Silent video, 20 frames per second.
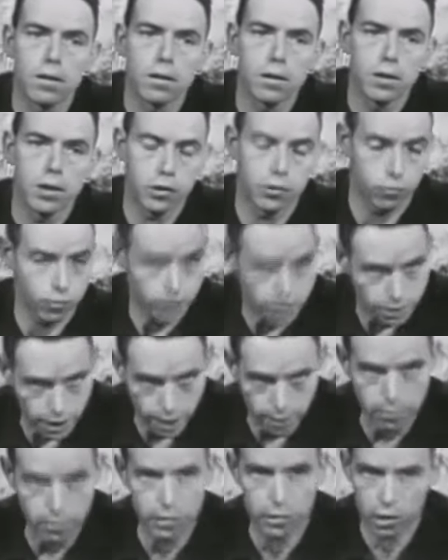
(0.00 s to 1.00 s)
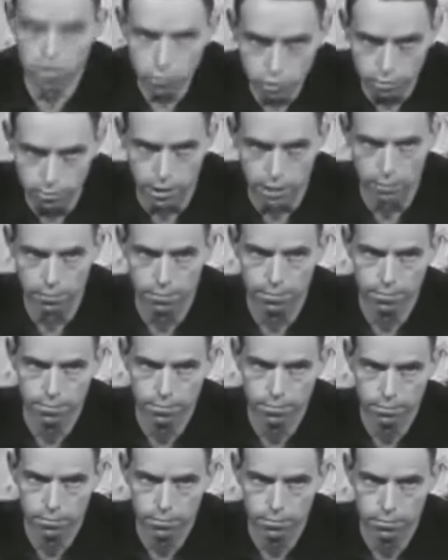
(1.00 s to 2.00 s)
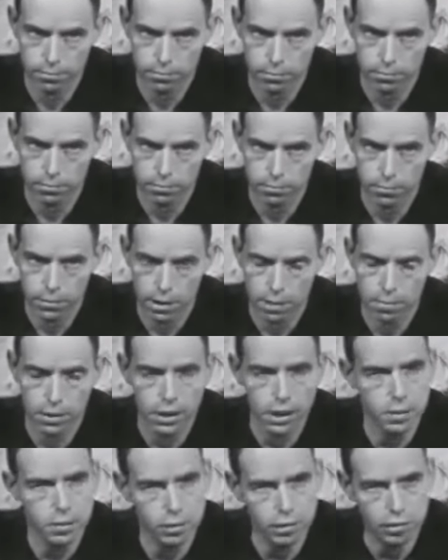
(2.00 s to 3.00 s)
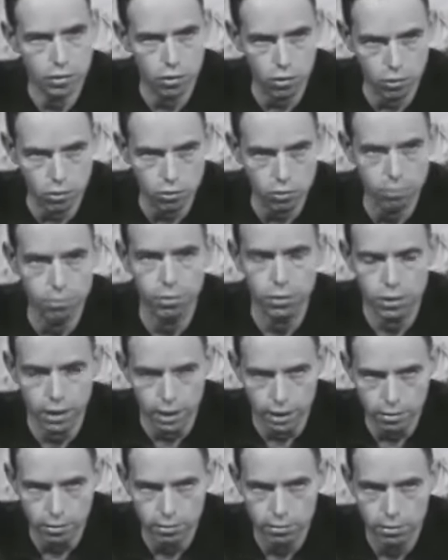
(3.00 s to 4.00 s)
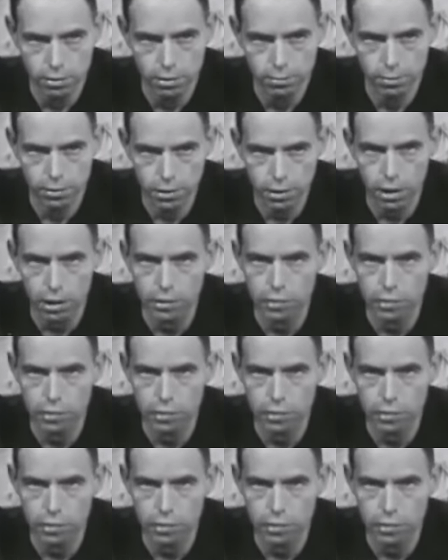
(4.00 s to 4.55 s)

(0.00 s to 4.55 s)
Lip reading: his real name was Gotama, but he was called Buddha because